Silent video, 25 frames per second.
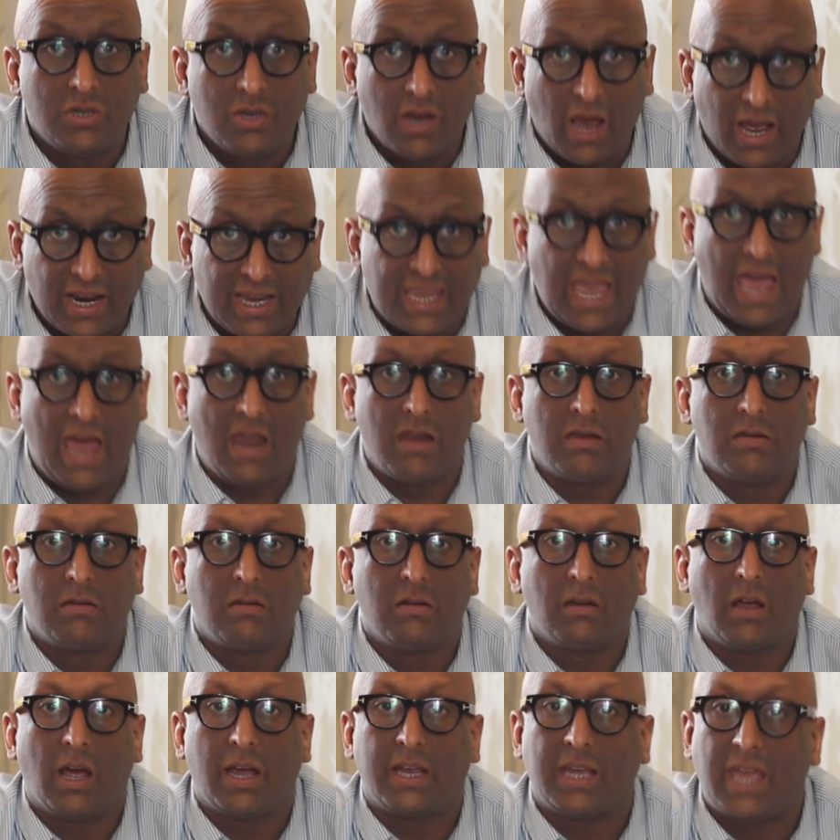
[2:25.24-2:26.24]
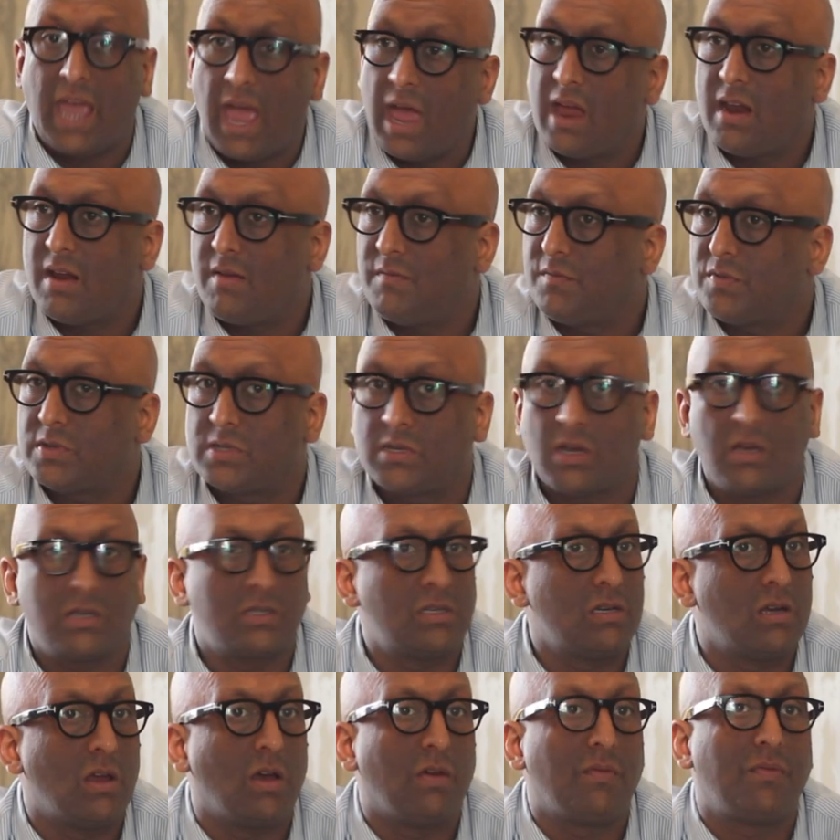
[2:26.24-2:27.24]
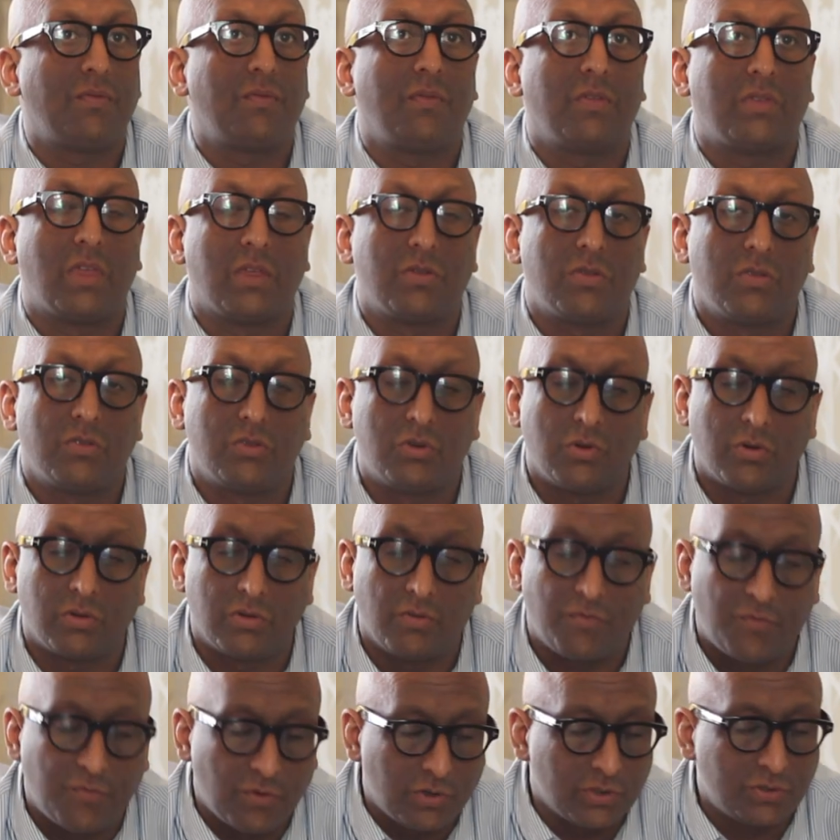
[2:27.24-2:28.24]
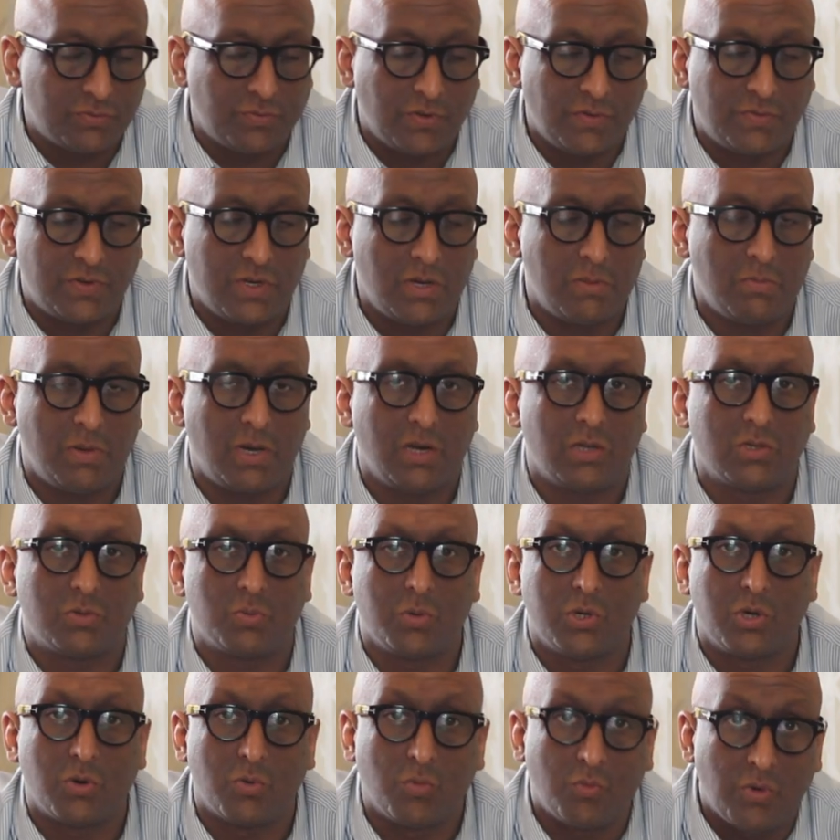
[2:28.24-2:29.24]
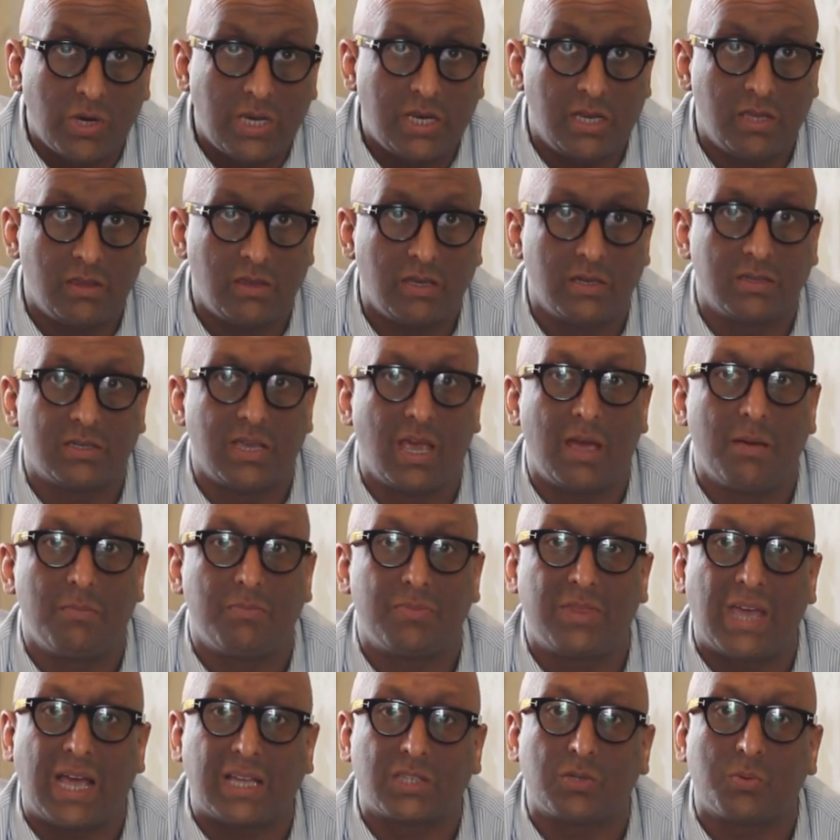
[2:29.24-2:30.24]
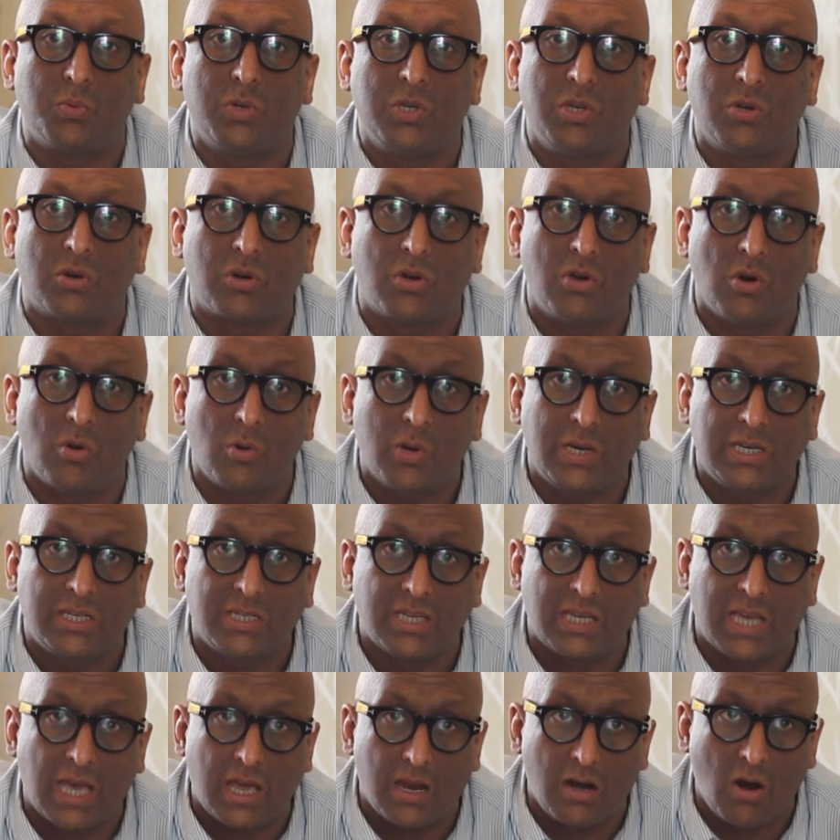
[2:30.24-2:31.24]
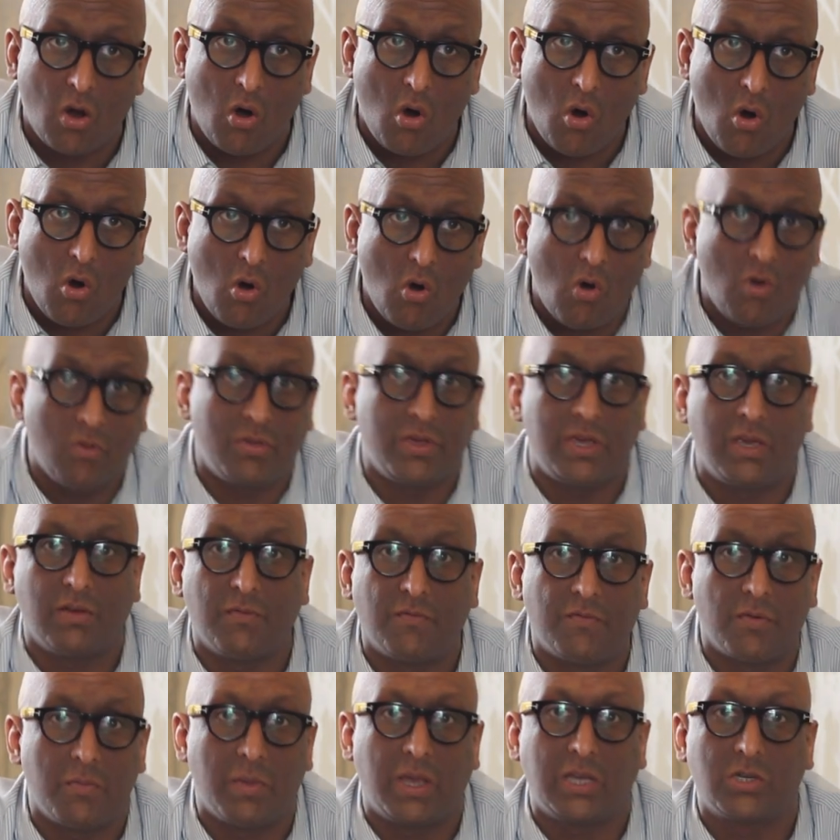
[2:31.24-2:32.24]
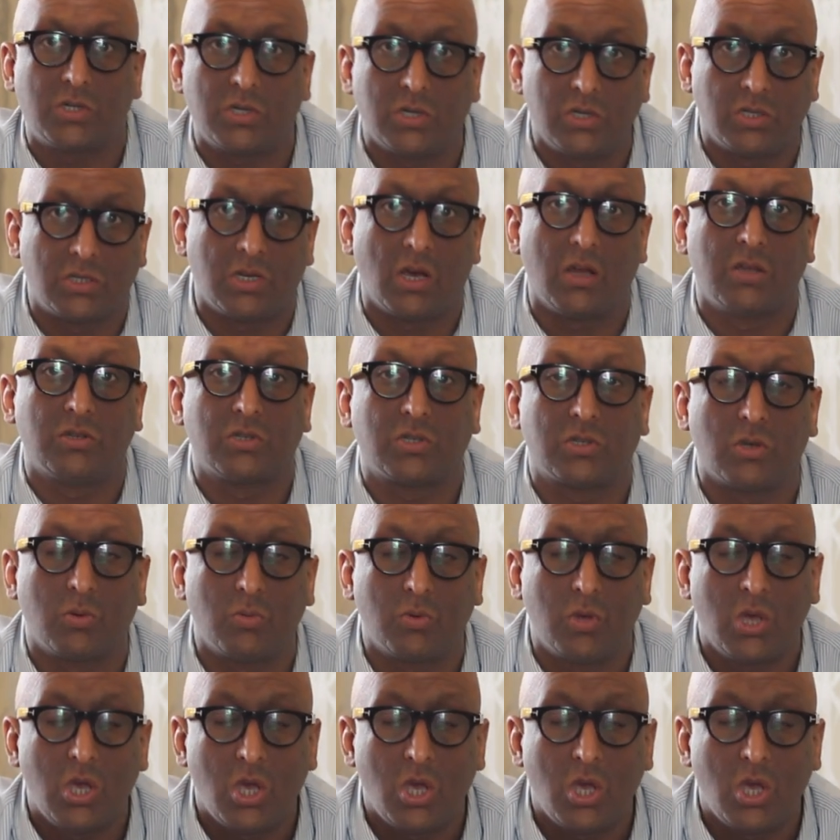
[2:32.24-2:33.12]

Again, I can't emphasize enough that during the first 15 minutes when you're reading the exam, that's when you're going to get all the information done. So